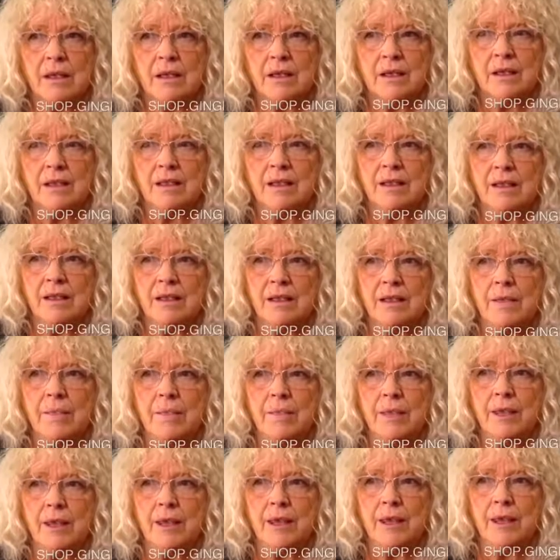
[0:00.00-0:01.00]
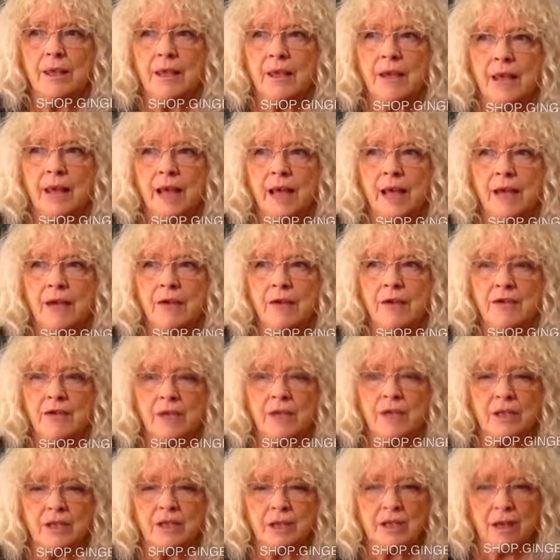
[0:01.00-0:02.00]
some
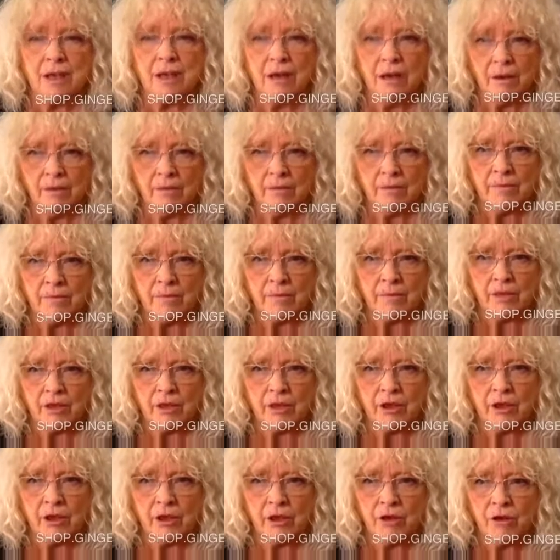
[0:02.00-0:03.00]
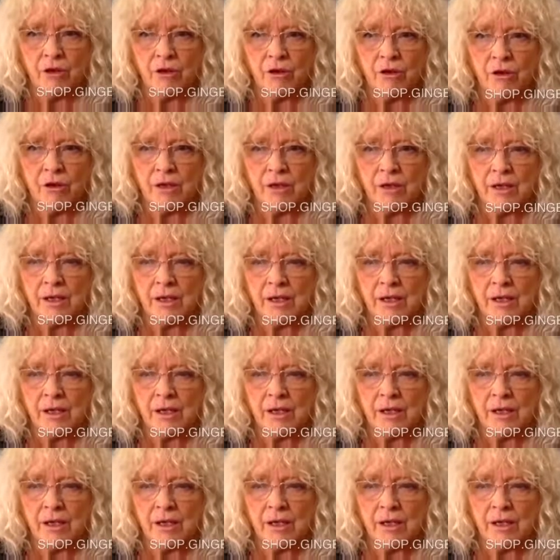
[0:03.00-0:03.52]
energy that comes a thought, a